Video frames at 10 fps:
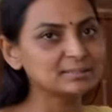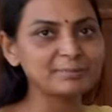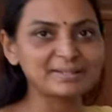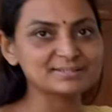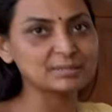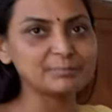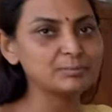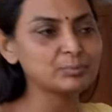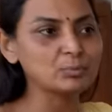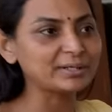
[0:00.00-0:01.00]
the beds are being
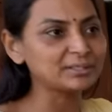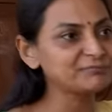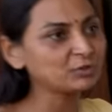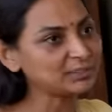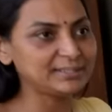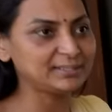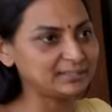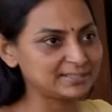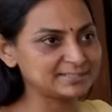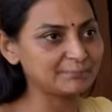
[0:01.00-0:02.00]
provided for clinical
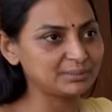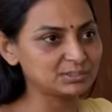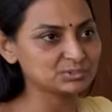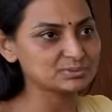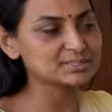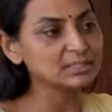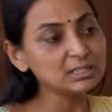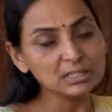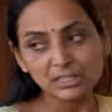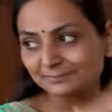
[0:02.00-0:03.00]
examinations.
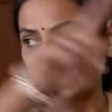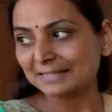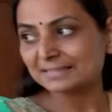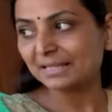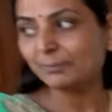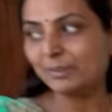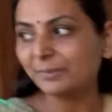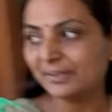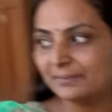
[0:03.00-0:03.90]
That side will be